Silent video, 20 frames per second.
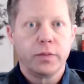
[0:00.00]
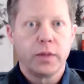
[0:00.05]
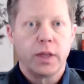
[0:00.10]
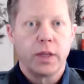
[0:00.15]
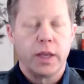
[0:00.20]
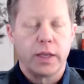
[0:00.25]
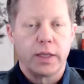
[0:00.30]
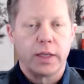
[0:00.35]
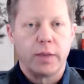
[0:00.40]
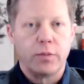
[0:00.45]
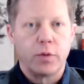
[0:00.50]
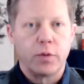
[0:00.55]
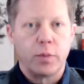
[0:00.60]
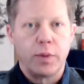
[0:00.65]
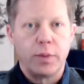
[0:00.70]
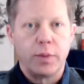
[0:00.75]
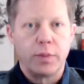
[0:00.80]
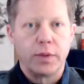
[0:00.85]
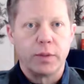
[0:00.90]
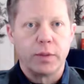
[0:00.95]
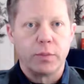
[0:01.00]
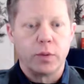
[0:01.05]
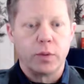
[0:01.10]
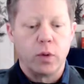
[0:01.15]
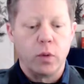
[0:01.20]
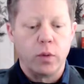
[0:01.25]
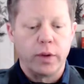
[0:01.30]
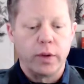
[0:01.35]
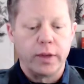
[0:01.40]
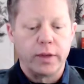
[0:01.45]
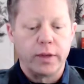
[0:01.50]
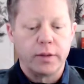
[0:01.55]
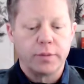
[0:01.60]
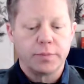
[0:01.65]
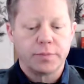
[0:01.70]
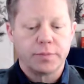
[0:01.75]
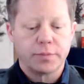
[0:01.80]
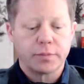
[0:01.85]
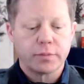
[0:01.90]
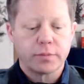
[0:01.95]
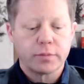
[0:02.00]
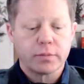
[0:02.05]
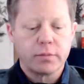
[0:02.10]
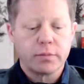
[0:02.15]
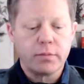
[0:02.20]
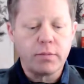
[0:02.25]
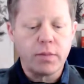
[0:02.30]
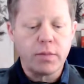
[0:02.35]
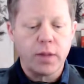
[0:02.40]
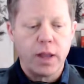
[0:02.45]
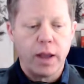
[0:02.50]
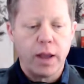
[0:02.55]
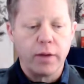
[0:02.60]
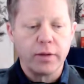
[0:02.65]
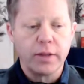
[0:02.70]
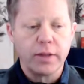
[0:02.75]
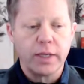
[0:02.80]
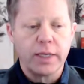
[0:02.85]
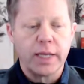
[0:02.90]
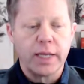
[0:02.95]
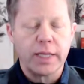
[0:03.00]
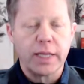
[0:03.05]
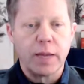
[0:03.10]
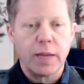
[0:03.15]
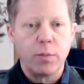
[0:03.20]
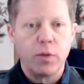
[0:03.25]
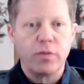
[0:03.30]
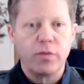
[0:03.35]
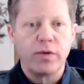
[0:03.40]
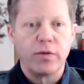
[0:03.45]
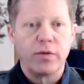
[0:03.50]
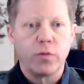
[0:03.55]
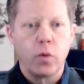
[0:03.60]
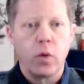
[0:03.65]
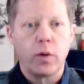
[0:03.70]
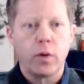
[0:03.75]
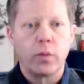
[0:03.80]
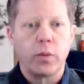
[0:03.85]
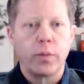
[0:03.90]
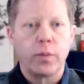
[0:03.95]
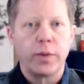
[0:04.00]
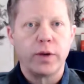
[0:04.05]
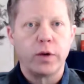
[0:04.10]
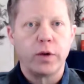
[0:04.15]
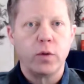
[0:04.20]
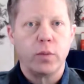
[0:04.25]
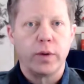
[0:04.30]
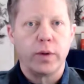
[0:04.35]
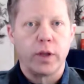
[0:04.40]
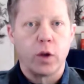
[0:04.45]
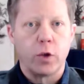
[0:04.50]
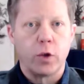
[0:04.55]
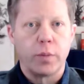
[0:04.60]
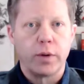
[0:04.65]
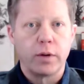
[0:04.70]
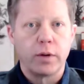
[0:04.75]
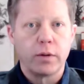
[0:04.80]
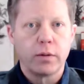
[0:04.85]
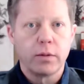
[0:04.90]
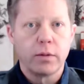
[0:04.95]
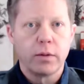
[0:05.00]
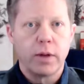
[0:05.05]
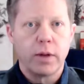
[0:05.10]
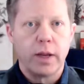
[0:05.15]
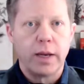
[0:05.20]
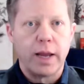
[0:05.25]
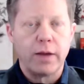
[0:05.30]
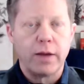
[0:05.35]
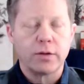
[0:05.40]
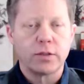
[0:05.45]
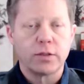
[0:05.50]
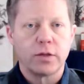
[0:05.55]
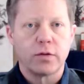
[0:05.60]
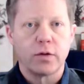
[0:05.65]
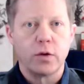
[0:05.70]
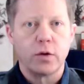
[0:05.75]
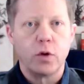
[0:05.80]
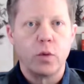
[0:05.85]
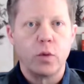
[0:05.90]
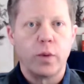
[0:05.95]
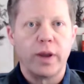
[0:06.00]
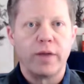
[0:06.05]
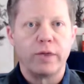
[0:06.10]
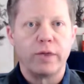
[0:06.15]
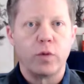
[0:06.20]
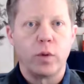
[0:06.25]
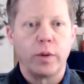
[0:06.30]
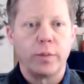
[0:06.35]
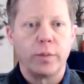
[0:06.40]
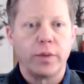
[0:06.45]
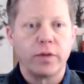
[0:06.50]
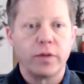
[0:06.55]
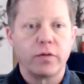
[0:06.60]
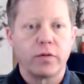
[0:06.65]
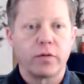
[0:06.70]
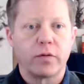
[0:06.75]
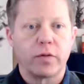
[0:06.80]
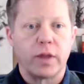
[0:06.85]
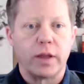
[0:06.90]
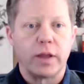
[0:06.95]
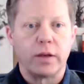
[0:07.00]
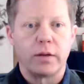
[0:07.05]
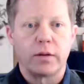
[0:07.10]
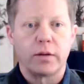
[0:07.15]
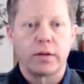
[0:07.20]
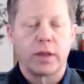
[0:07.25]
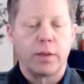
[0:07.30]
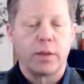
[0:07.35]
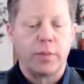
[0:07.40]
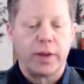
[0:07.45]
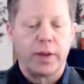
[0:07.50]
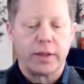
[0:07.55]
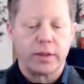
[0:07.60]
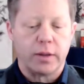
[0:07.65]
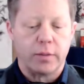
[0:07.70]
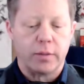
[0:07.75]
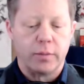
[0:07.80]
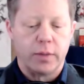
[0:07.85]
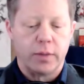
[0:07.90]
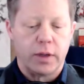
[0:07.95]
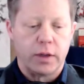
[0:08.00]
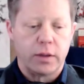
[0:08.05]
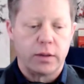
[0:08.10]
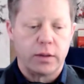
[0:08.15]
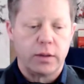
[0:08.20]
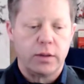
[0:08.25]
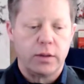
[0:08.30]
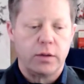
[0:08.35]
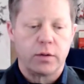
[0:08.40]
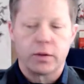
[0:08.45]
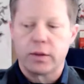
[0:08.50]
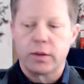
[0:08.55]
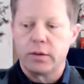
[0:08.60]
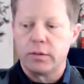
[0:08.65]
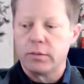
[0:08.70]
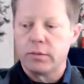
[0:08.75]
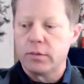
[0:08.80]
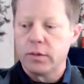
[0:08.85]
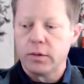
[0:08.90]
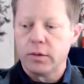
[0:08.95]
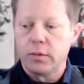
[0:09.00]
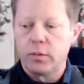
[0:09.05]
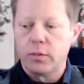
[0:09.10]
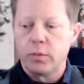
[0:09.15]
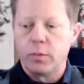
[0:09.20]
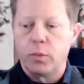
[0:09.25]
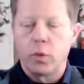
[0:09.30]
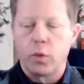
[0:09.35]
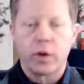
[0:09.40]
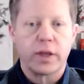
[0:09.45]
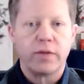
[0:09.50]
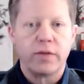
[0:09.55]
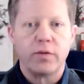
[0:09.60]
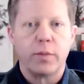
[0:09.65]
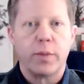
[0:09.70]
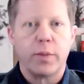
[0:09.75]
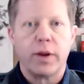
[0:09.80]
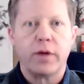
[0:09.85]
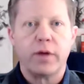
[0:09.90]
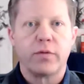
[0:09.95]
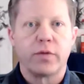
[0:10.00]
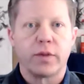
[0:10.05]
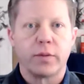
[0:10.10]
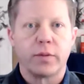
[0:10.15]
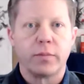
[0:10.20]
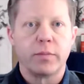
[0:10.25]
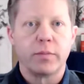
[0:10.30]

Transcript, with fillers: and keep their people employed how can they take that moving forward when we do reopen and now it's just a new way of doing business that's right. that can make them uh, you know can work even better for them